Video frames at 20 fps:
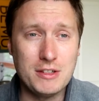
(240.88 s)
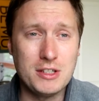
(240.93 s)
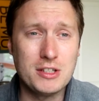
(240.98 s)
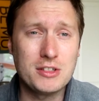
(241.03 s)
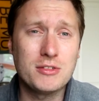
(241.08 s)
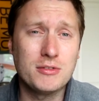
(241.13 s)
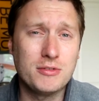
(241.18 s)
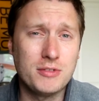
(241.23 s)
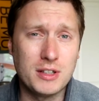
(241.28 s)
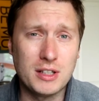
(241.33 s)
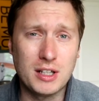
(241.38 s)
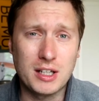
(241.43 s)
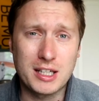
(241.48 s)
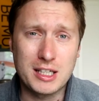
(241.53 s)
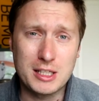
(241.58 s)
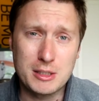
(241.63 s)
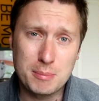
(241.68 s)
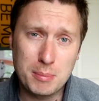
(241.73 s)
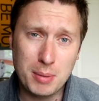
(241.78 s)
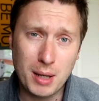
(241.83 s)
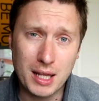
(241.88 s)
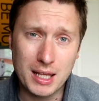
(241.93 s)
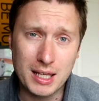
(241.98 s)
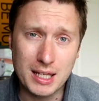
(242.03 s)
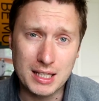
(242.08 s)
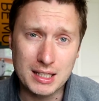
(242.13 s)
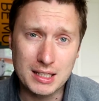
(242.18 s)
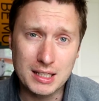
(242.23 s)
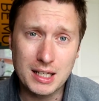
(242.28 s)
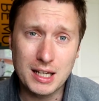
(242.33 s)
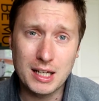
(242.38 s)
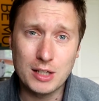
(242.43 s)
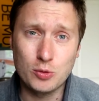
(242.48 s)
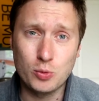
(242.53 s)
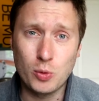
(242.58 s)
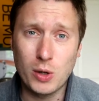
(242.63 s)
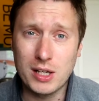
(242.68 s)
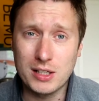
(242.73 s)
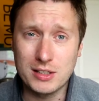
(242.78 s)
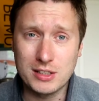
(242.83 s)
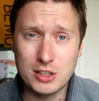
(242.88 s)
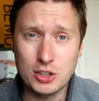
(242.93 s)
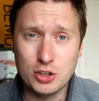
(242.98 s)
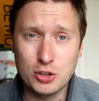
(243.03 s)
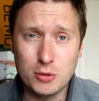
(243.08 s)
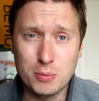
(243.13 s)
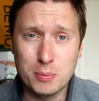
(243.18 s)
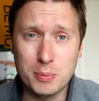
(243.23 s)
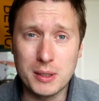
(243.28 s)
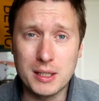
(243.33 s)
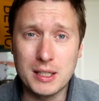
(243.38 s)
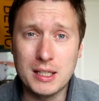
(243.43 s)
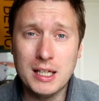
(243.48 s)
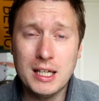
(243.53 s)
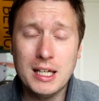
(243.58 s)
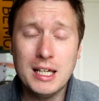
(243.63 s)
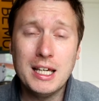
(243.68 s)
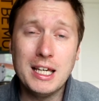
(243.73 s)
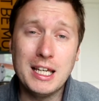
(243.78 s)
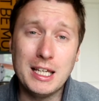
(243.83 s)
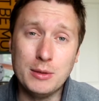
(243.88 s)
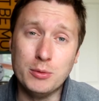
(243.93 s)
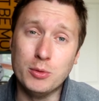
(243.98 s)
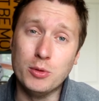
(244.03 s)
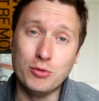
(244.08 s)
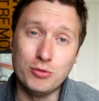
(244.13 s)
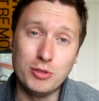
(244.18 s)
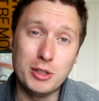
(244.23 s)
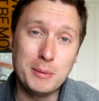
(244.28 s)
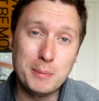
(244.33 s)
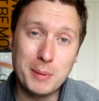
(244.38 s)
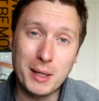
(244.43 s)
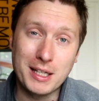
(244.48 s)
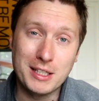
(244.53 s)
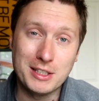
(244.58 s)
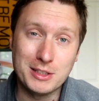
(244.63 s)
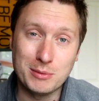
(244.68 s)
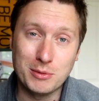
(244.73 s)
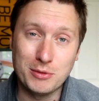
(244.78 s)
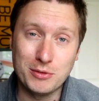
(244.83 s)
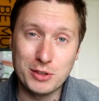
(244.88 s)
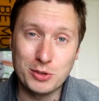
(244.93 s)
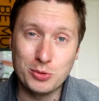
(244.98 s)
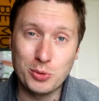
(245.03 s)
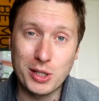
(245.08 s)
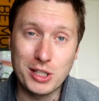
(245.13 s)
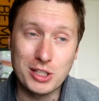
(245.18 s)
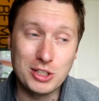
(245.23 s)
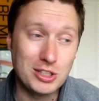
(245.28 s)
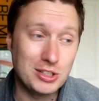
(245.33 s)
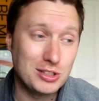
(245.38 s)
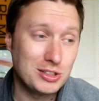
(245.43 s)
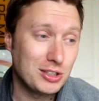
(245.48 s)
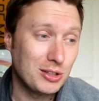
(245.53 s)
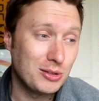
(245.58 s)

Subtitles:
if he doesn't feel like he's playing as well as he should be, he will repay some of his wages.